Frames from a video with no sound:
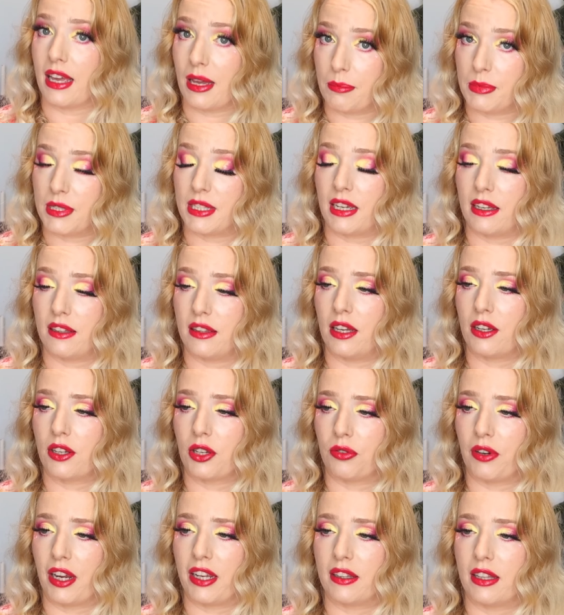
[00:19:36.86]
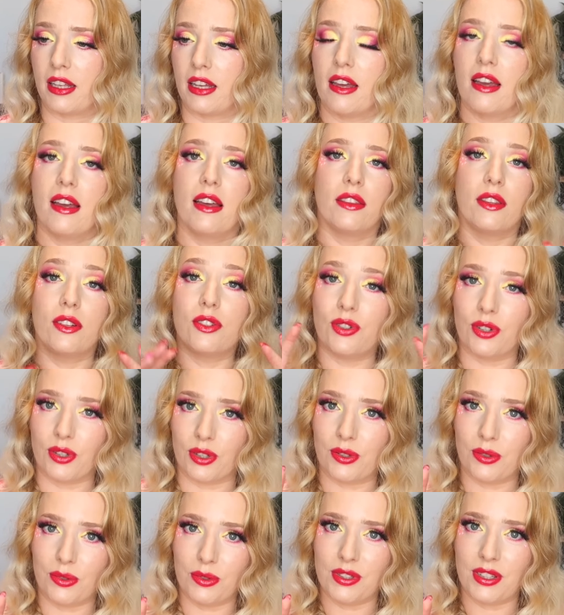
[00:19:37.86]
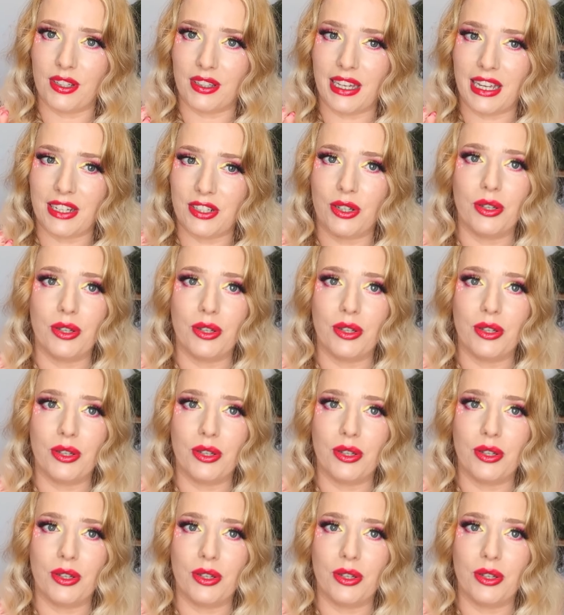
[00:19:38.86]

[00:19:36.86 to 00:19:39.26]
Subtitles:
am saying that correctly, the doodles that they